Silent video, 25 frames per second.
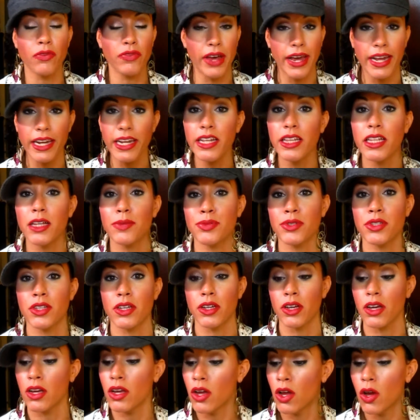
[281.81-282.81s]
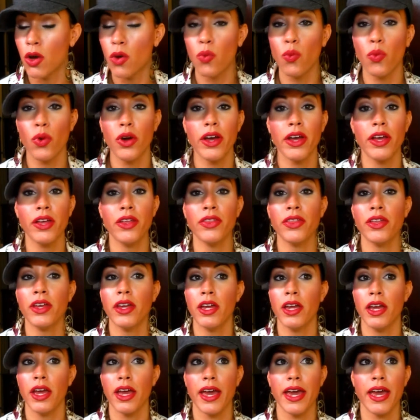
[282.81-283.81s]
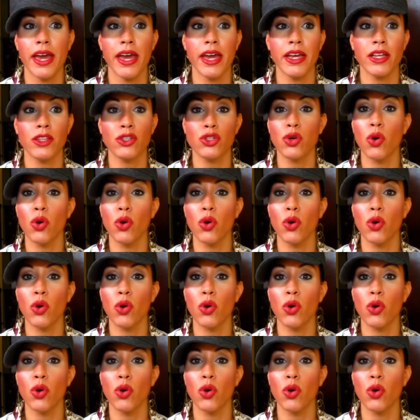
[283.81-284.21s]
any lipstick with a